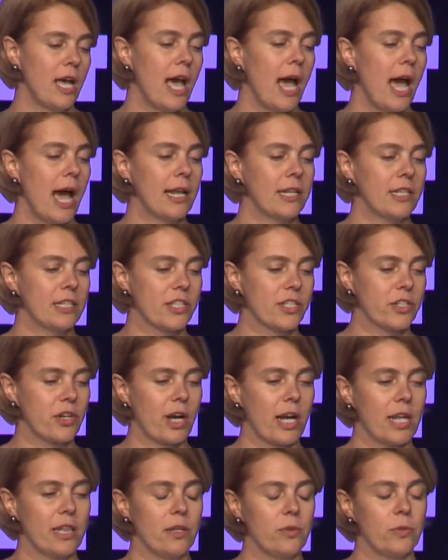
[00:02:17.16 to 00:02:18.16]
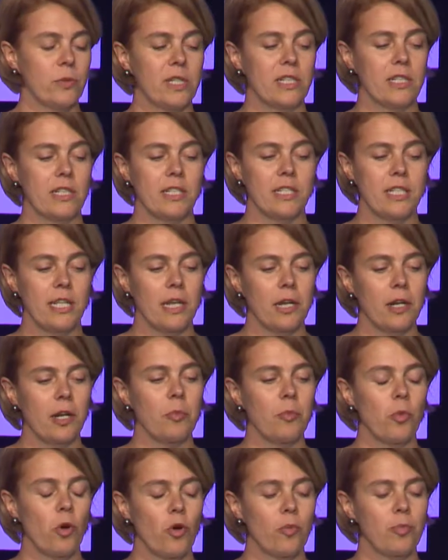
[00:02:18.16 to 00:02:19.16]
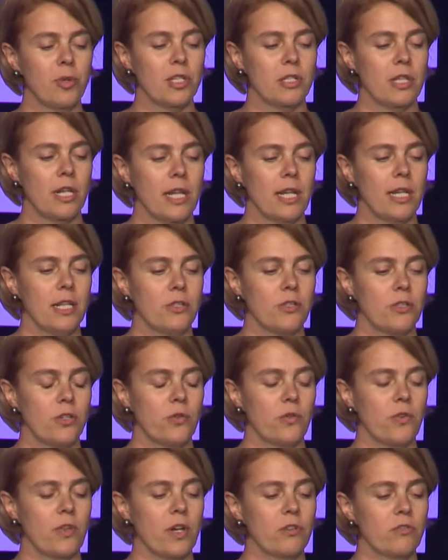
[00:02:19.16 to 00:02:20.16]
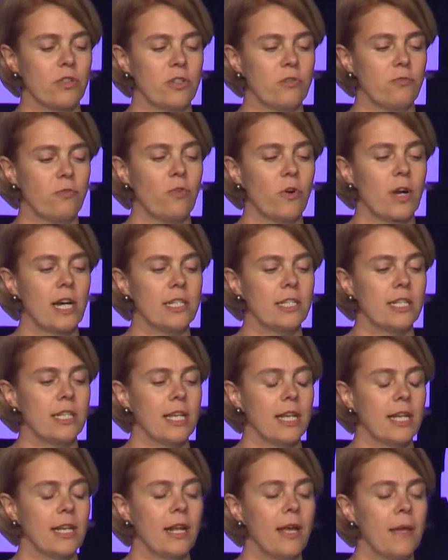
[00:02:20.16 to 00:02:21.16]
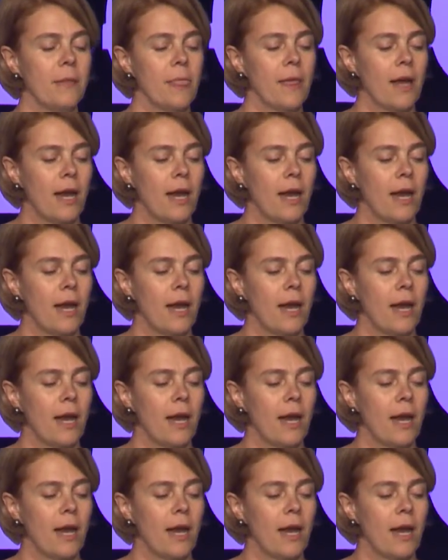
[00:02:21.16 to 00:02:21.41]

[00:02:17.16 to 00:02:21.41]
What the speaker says: And it started with Ethereum, obviously, 2014.